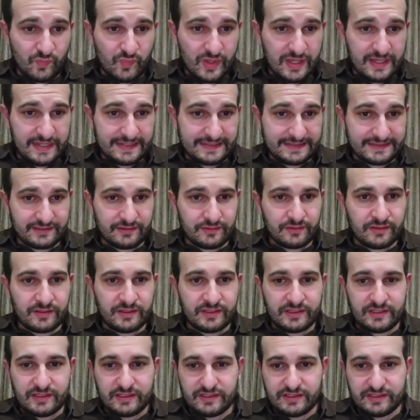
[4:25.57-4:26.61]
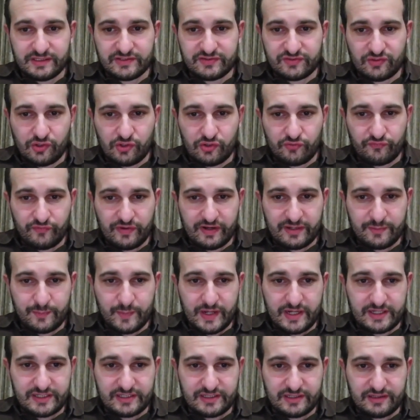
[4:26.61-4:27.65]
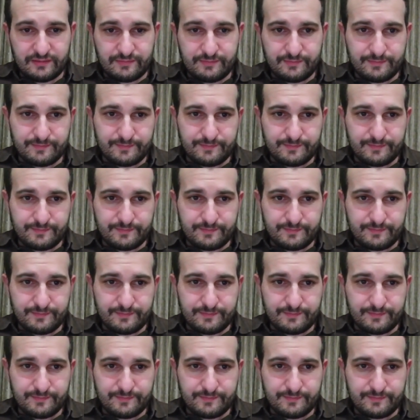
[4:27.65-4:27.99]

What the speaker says: and is already better,